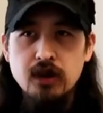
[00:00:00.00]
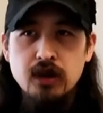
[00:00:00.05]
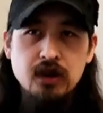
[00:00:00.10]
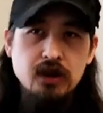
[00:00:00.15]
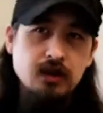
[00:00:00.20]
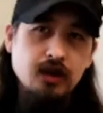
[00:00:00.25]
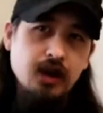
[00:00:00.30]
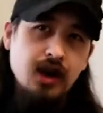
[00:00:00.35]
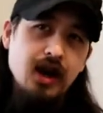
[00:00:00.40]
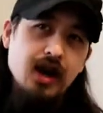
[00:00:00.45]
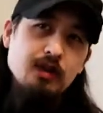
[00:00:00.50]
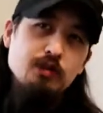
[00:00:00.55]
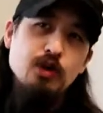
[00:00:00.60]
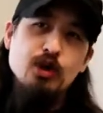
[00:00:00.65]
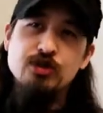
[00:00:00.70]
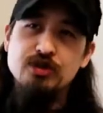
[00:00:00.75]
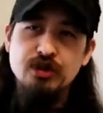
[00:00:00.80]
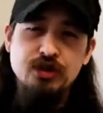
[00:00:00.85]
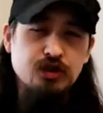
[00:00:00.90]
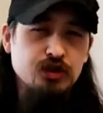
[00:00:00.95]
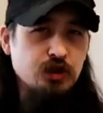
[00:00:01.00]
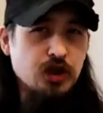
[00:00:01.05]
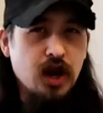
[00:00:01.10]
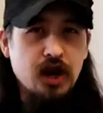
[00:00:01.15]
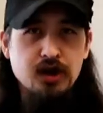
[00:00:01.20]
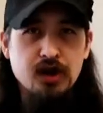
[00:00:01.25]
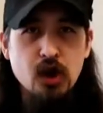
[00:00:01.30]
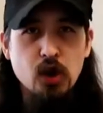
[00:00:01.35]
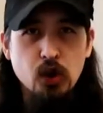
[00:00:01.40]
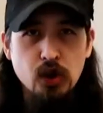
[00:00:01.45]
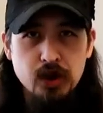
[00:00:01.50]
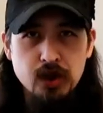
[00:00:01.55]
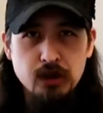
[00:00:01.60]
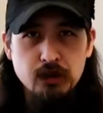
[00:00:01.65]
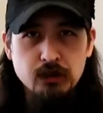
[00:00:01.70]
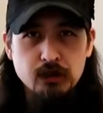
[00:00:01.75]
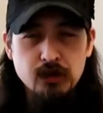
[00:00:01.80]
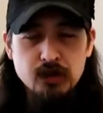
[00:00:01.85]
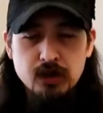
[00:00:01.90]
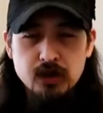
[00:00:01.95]
And I personally do not know
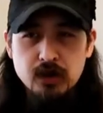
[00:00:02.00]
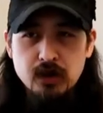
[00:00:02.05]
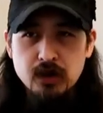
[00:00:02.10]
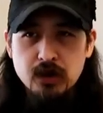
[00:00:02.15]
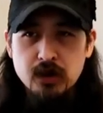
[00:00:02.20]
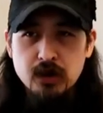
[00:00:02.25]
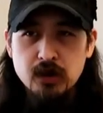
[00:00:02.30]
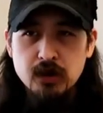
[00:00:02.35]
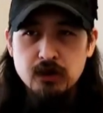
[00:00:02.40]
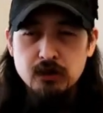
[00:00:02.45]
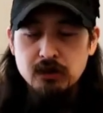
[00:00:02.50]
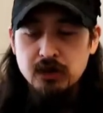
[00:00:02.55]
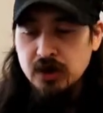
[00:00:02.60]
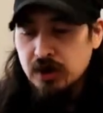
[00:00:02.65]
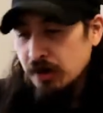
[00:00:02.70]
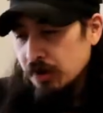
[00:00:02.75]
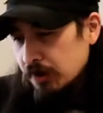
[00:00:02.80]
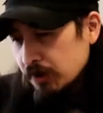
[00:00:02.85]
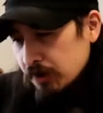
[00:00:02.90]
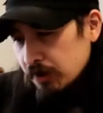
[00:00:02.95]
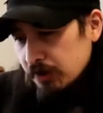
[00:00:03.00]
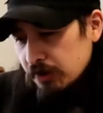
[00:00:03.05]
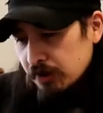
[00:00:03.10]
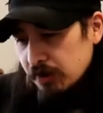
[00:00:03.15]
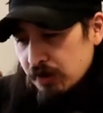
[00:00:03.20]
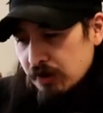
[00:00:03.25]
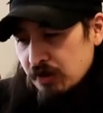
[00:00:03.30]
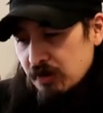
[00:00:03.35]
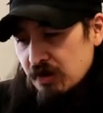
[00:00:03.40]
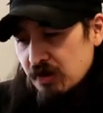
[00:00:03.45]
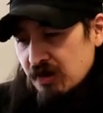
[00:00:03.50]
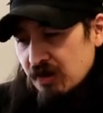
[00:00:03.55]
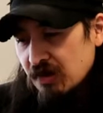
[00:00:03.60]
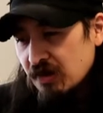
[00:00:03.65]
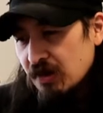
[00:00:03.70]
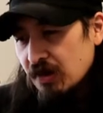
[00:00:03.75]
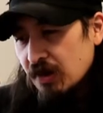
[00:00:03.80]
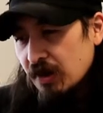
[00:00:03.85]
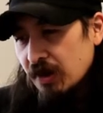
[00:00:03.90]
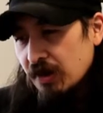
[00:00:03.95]
him, but,
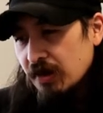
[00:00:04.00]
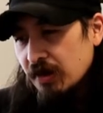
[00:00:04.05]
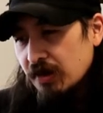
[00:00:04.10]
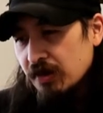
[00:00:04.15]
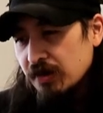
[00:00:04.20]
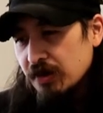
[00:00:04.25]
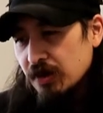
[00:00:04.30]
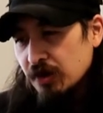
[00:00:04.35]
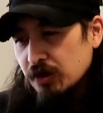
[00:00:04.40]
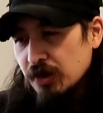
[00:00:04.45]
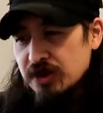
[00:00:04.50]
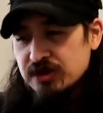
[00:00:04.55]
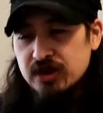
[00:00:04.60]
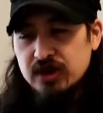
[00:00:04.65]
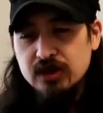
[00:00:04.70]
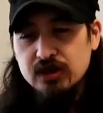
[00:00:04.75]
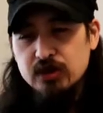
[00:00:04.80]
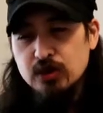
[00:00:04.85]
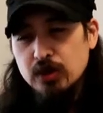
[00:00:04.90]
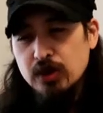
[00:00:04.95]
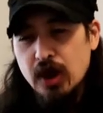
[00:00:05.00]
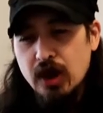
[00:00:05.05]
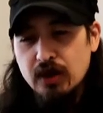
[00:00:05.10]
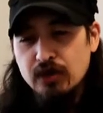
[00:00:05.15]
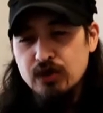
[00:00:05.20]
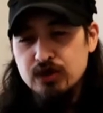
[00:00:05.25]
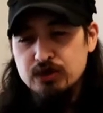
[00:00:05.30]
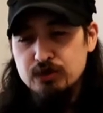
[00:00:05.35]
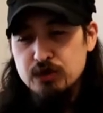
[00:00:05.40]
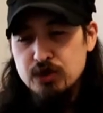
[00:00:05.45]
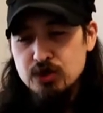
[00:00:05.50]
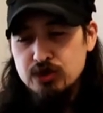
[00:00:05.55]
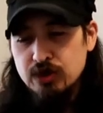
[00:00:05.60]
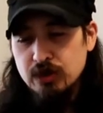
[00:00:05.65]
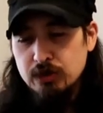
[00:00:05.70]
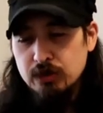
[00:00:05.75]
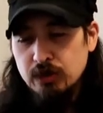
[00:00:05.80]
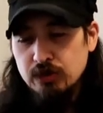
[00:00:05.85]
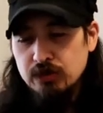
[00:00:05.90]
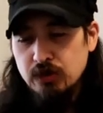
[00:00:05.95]
you know, listening to a lot of his
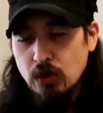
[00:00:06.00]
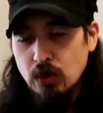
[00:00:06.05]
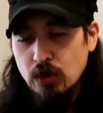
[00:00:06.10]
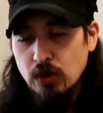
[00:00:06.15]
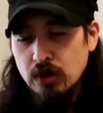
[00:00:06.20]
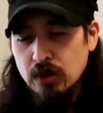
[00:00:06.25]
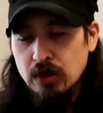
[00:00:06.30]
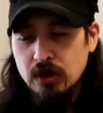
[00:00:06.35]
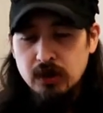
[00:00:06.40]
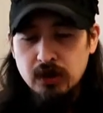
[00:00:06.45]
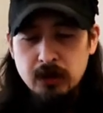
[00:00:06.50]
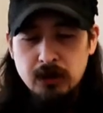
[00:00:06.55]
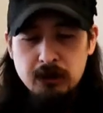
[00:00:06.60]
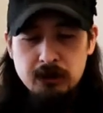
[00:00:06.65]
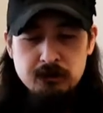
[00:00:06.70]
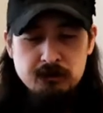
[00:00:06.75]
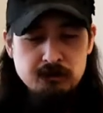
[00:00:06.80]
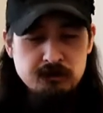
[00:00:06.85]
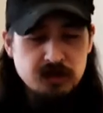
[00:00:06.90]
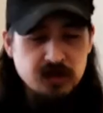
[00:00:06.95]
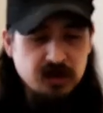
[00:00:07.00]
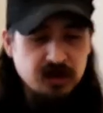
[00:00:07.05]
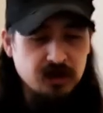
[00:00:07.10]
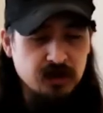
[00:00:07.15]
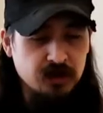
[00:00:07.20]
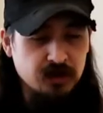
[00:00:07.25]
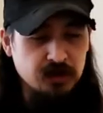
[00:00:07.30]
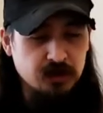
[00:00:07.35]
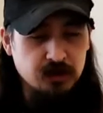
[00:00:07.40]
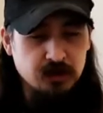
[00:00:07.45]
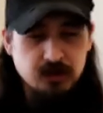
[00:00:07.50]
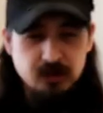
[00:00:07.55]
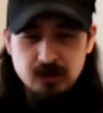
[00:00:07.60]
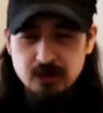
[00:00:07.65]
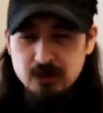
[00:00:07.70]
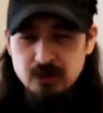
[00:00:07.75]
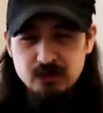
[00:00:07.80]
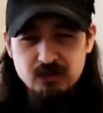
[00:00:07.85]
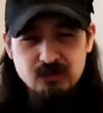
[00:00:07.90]
music before and